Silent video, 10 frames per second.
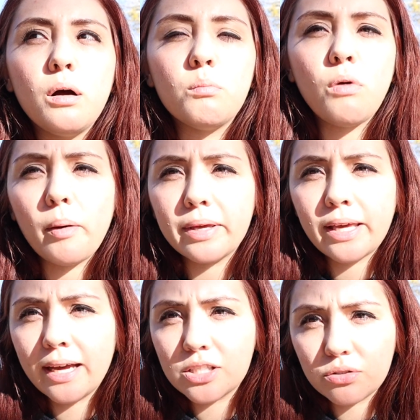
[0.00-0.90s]
mommy
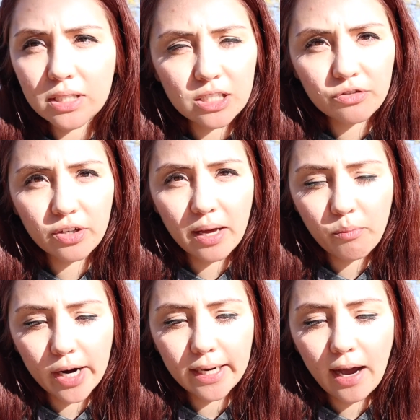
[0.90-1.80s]
can't do this for
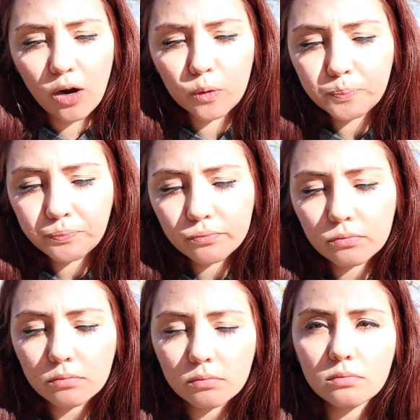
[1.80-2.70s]
them right now.
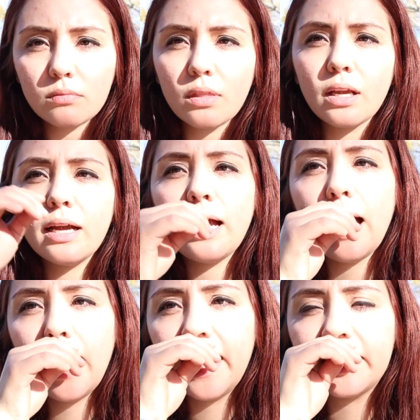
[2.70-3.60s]

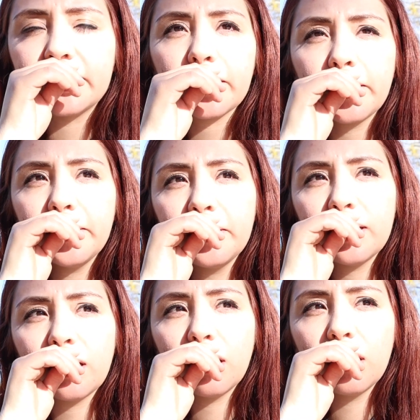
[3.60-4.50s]
And
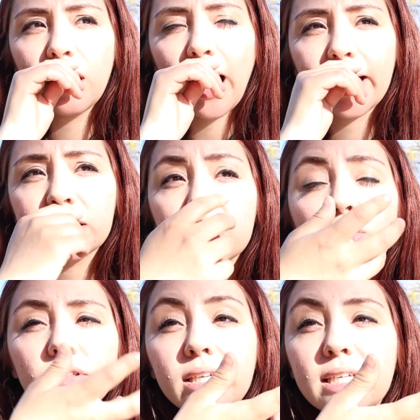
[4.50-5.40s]
I just
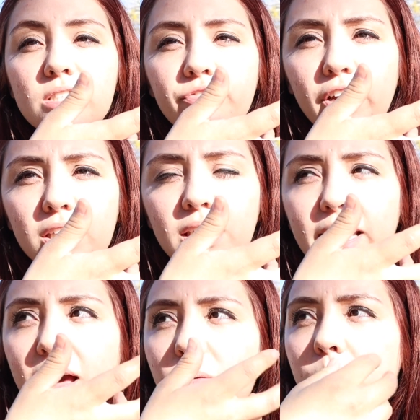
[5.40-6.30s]
don't think it's fair to
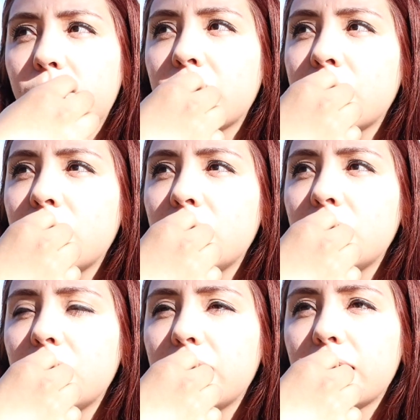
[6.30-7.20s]
them.
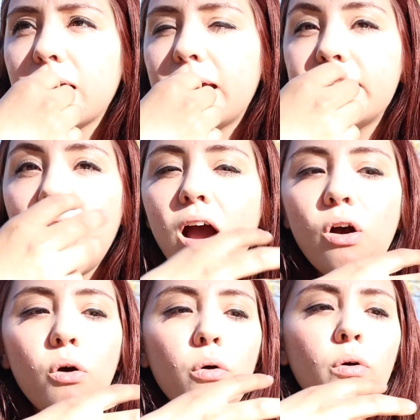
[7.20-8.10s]
And
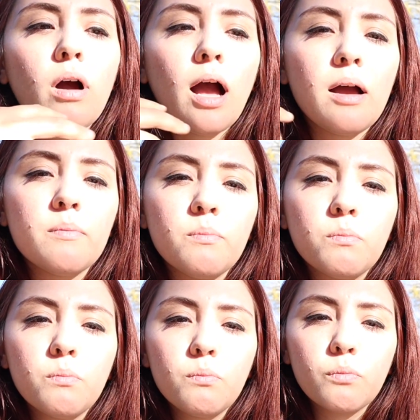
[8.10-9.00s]
now
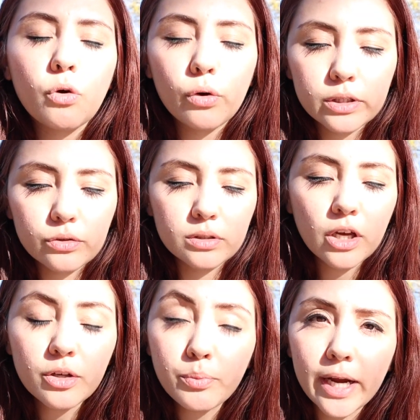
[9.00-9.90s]
I'm going through
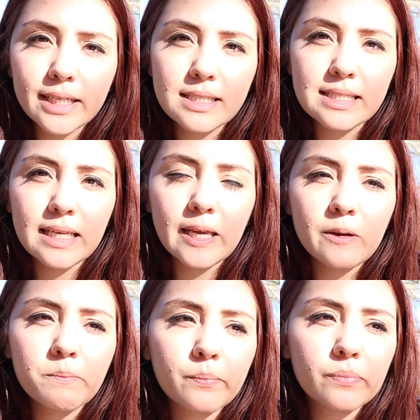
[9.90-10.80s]
another pregnancy,